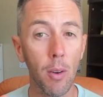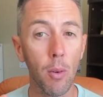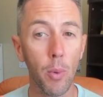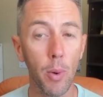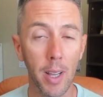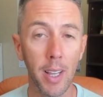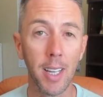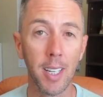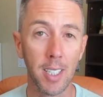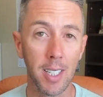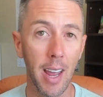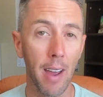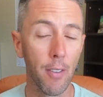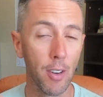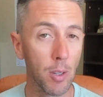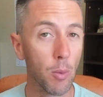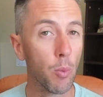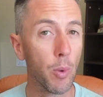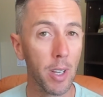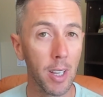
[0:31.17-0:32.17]
really
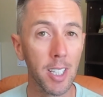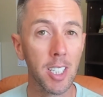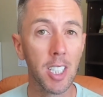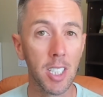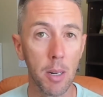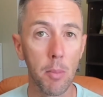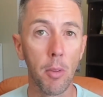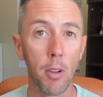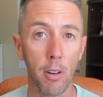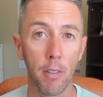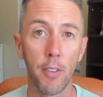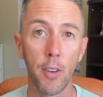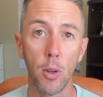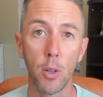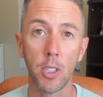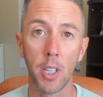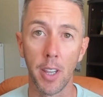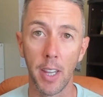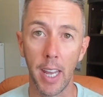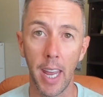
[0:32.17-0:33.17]
having really similar
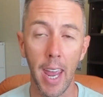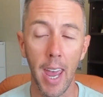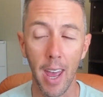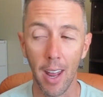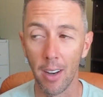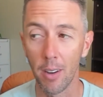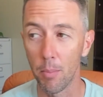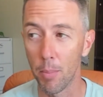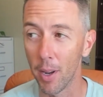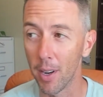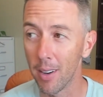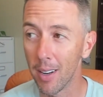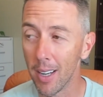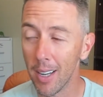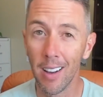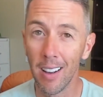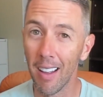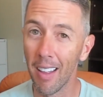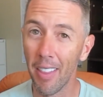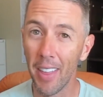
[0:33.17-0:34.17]
views in the end, but
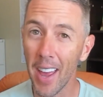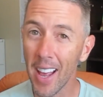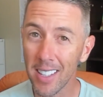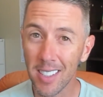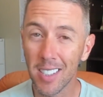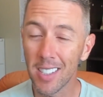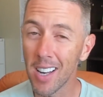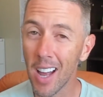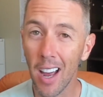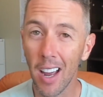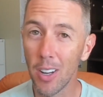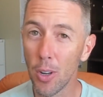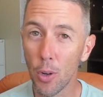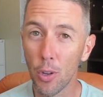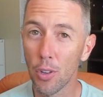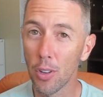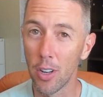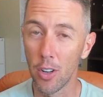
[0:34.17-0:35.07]
that's not usually